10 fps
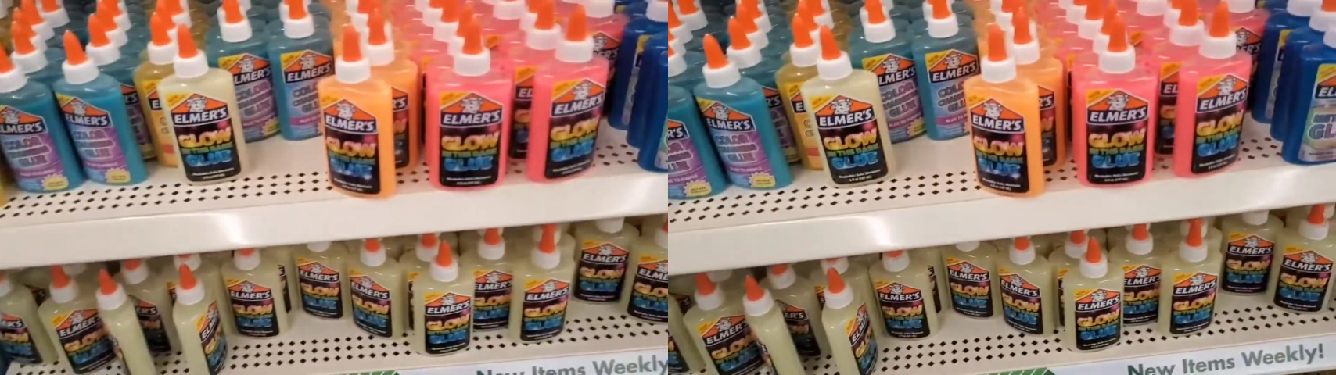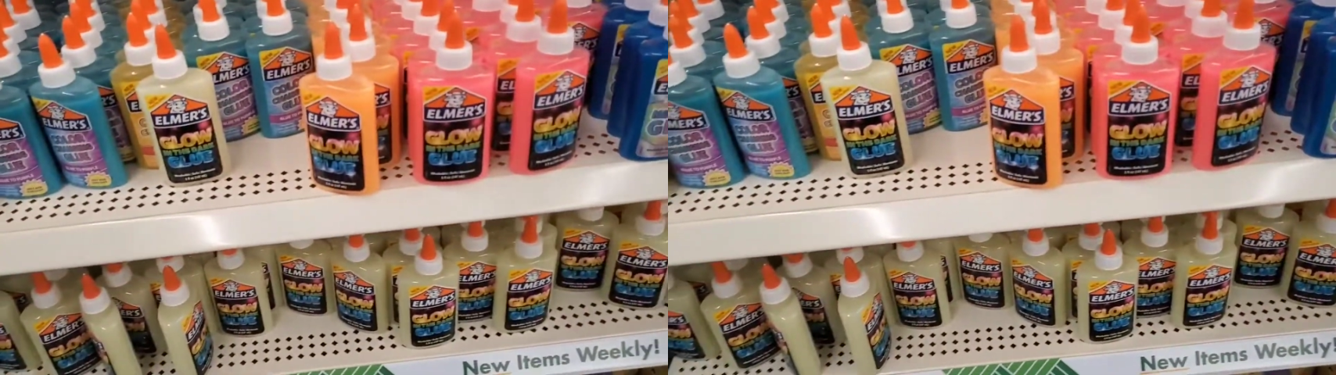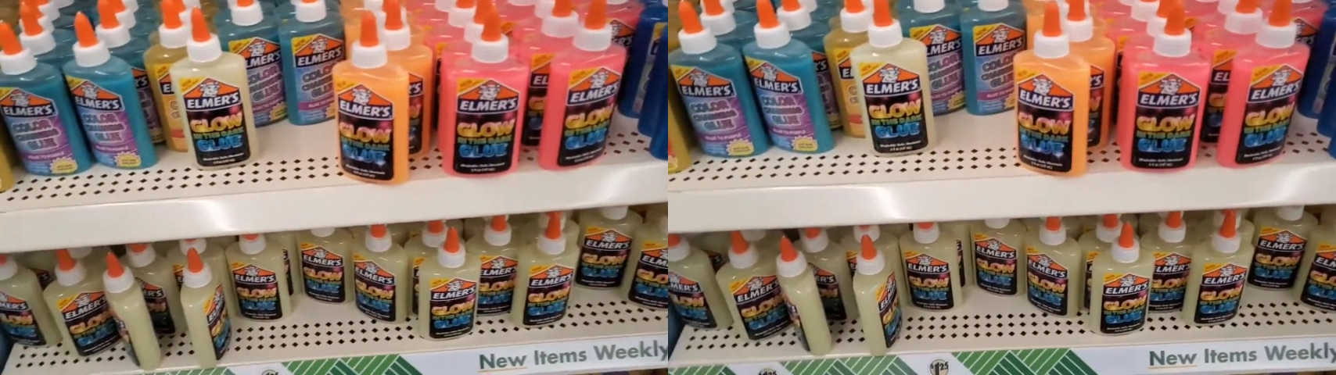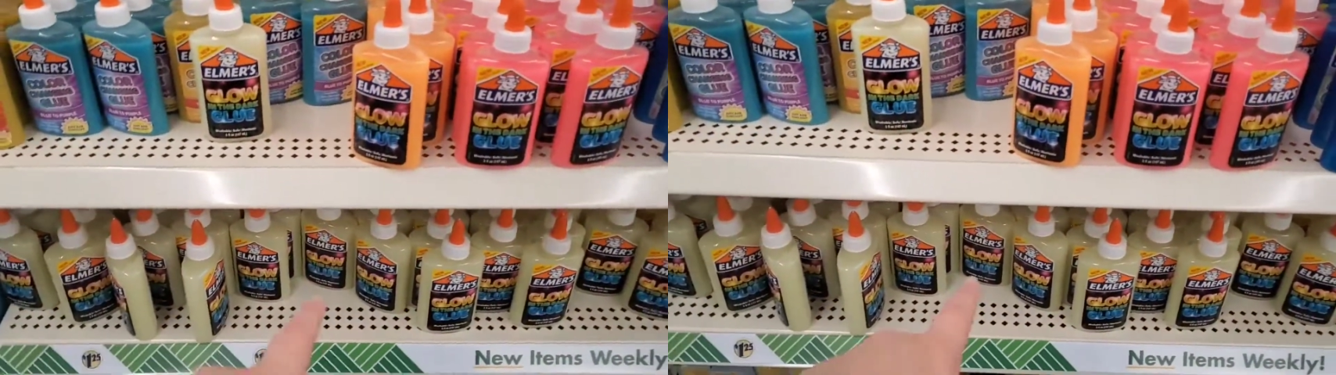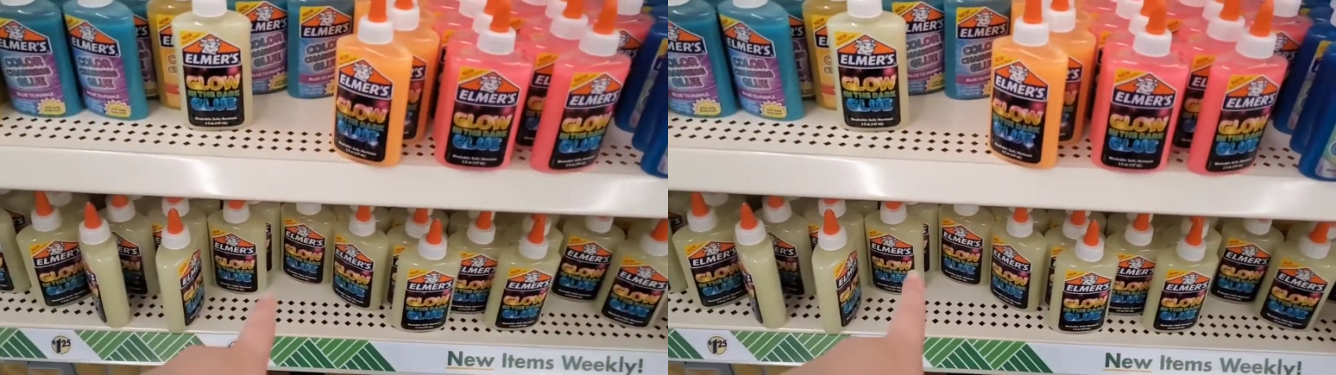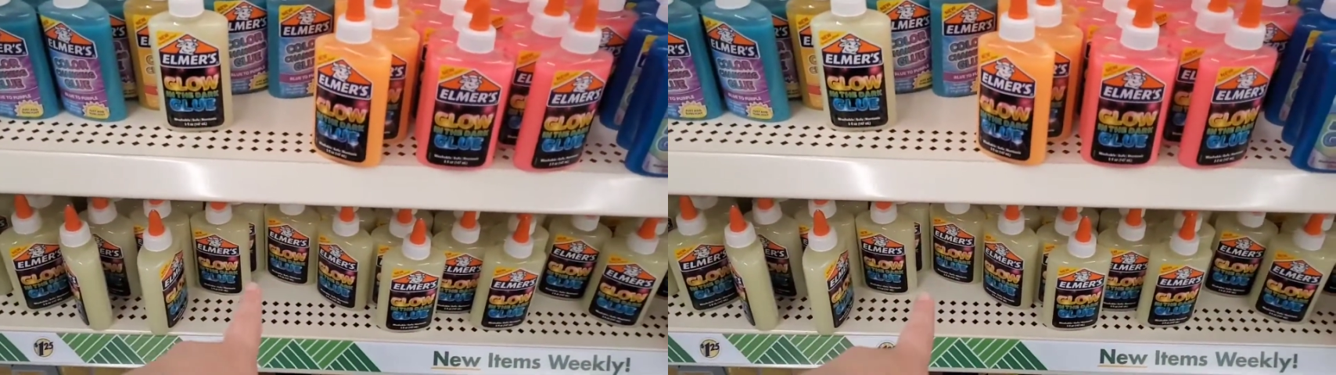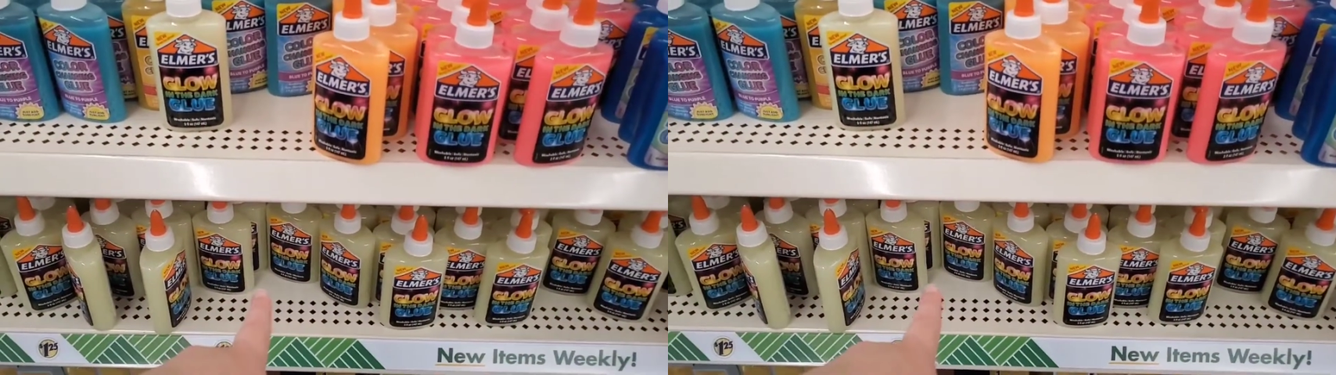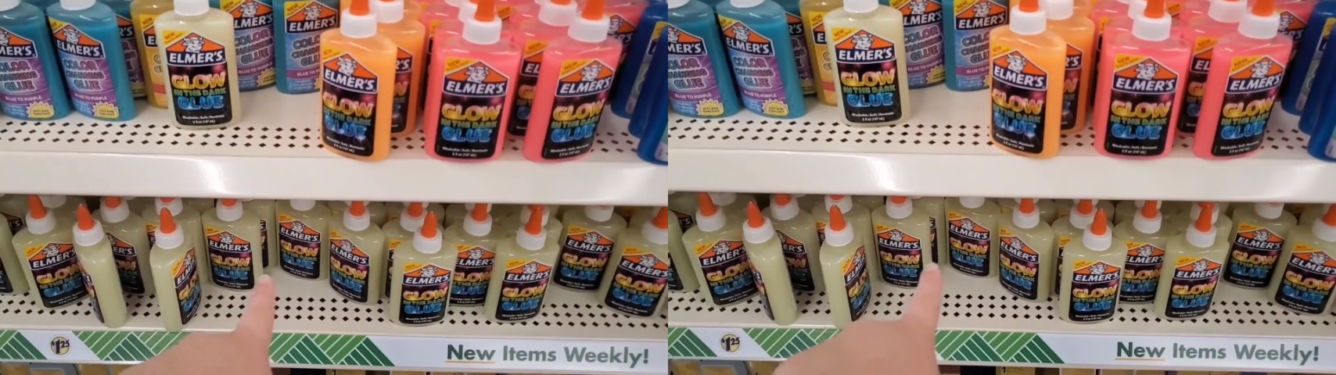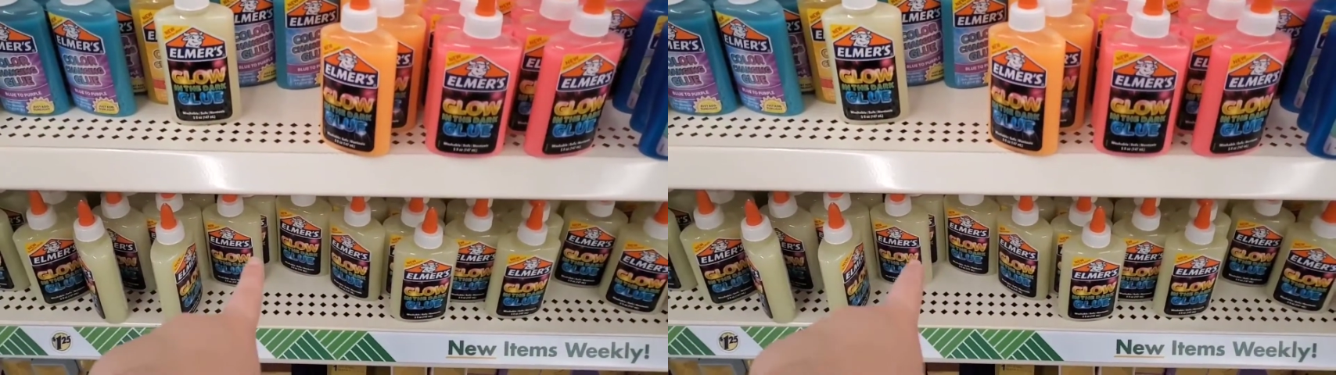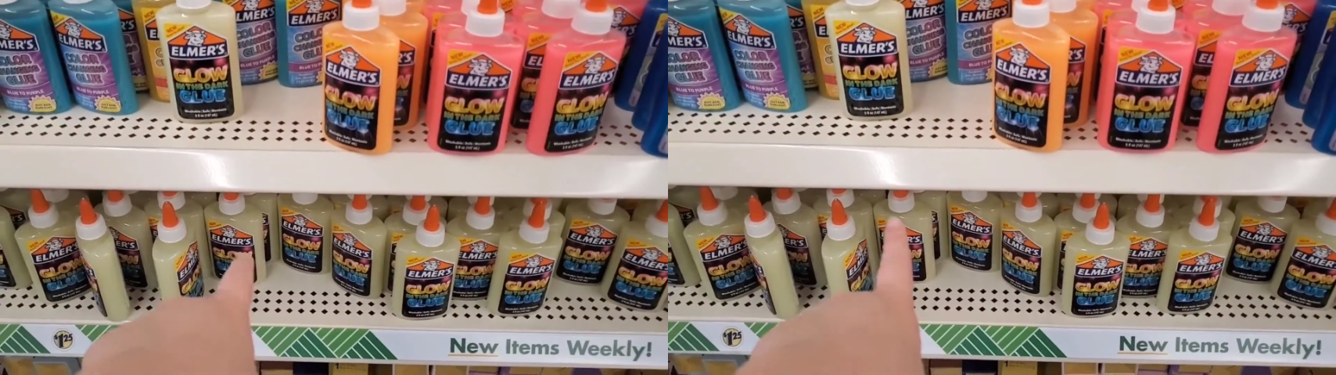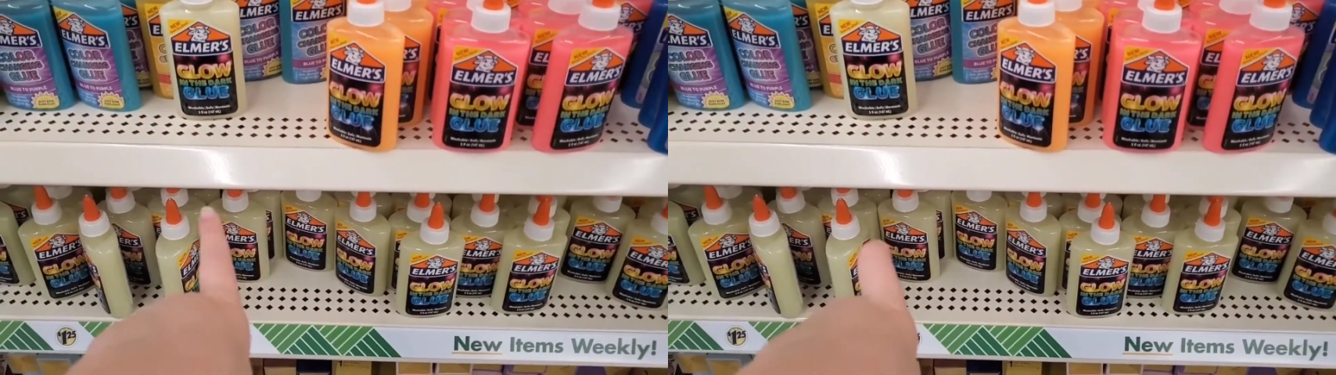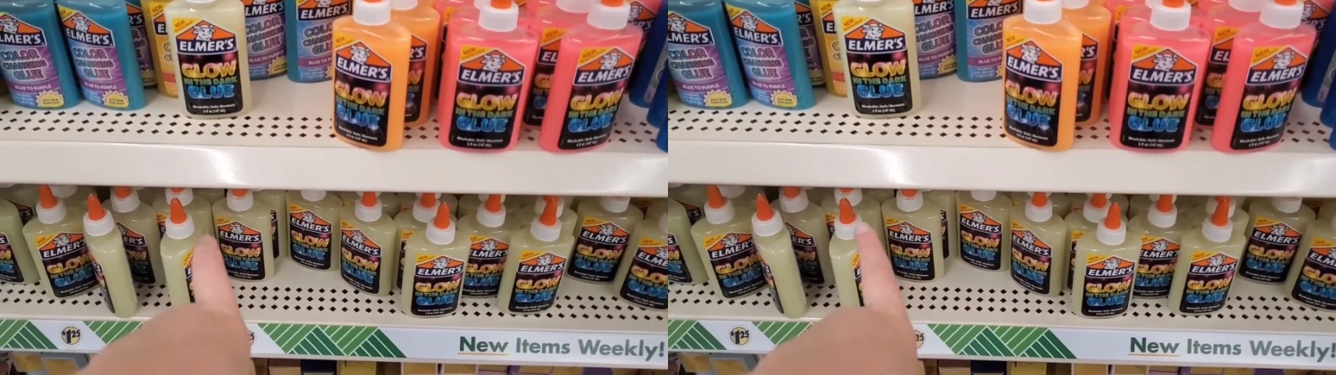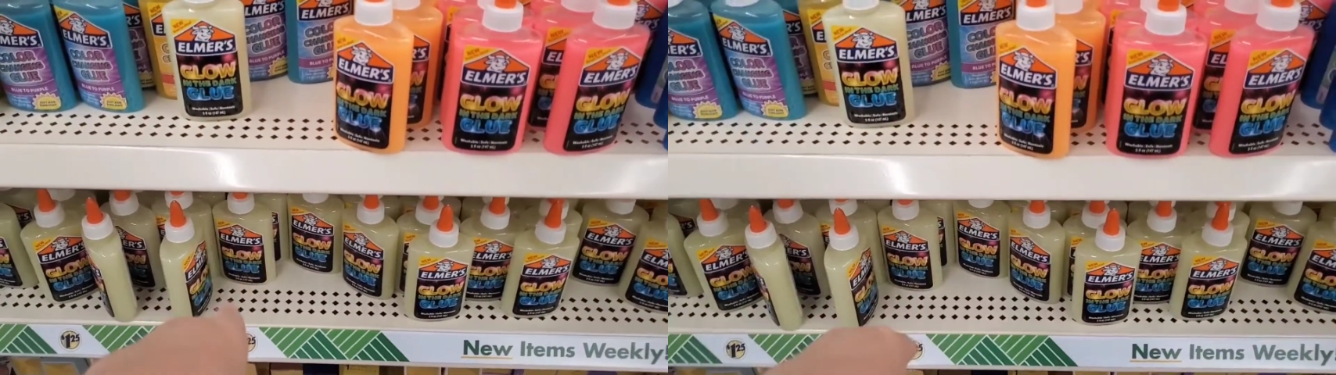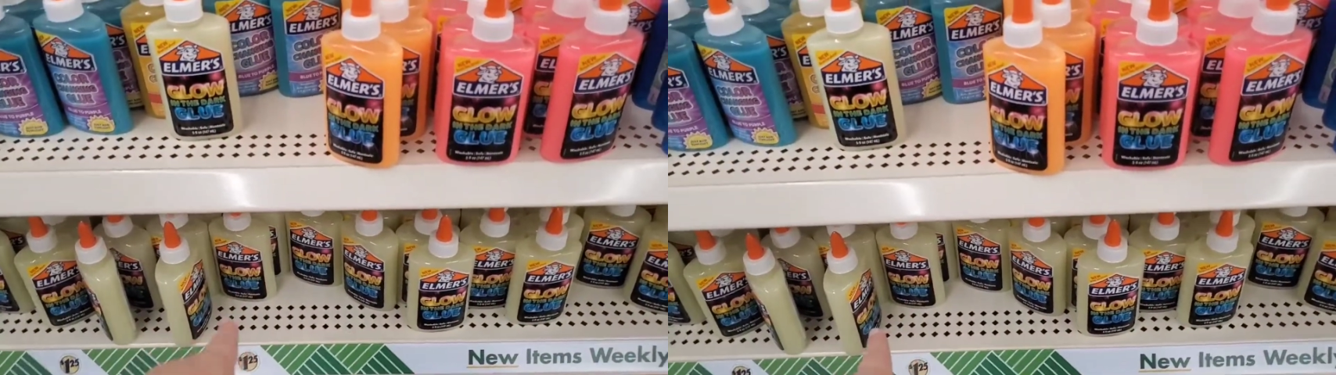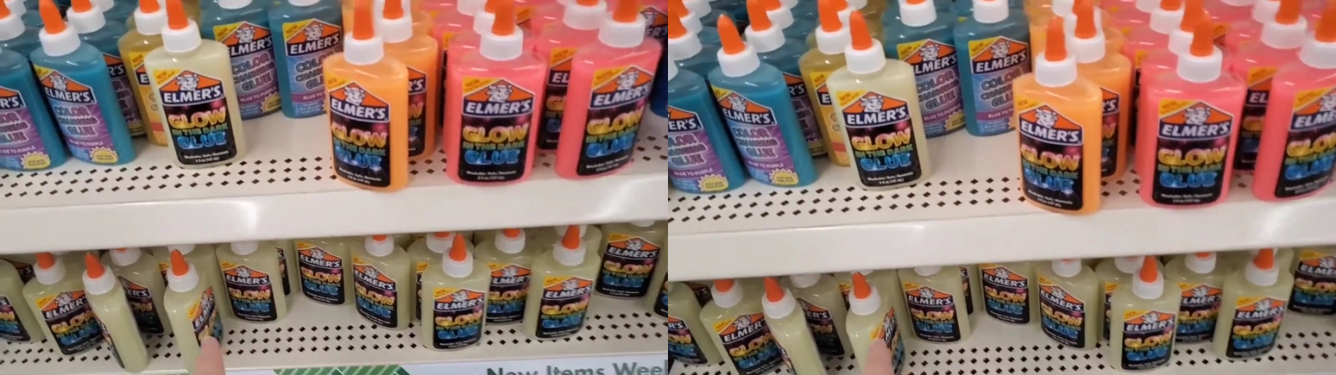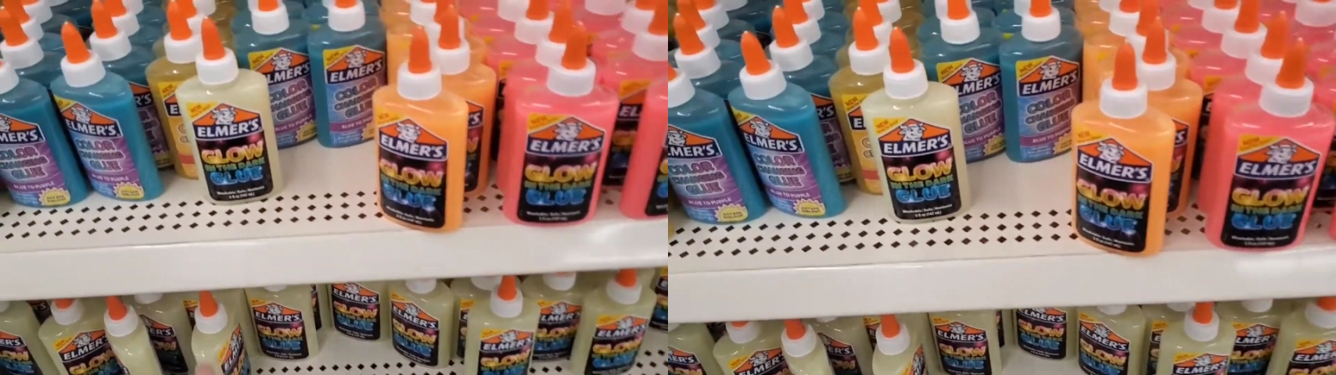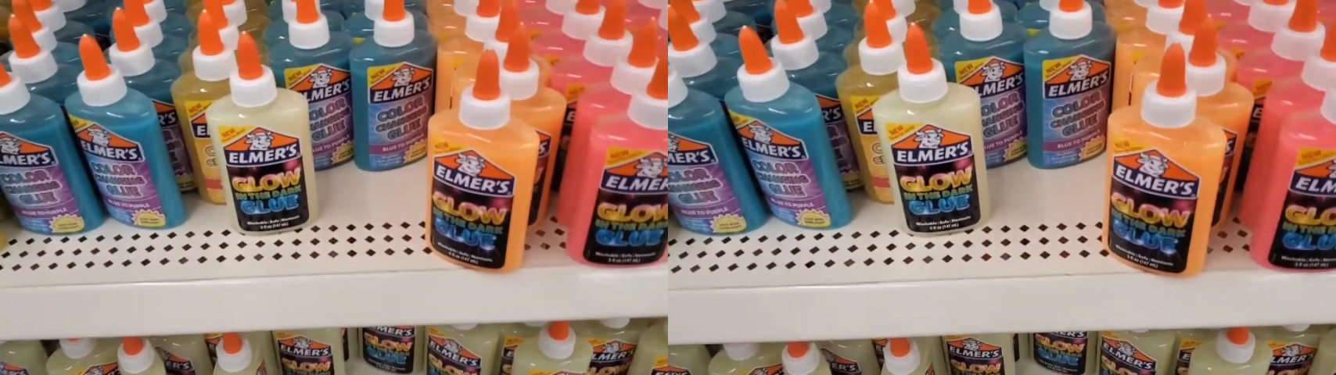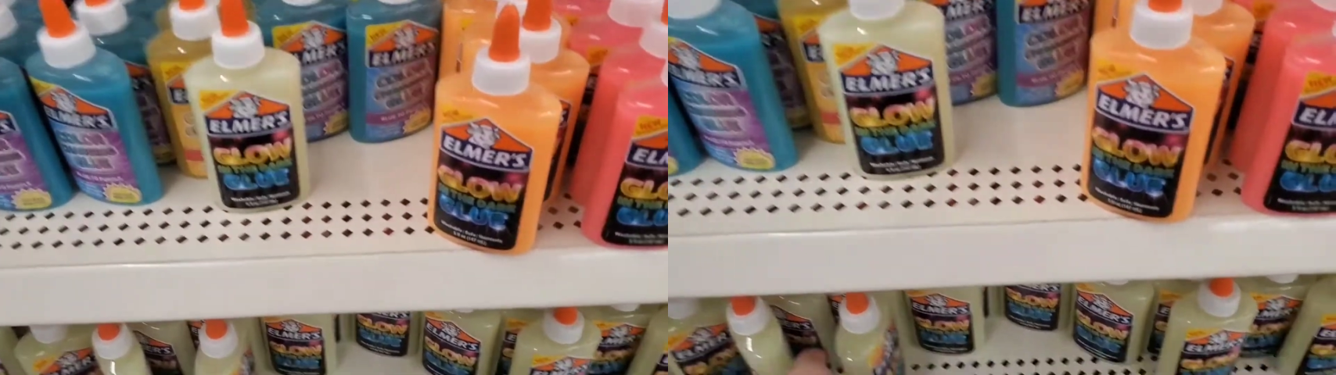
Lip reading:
[unreadable: no face in view]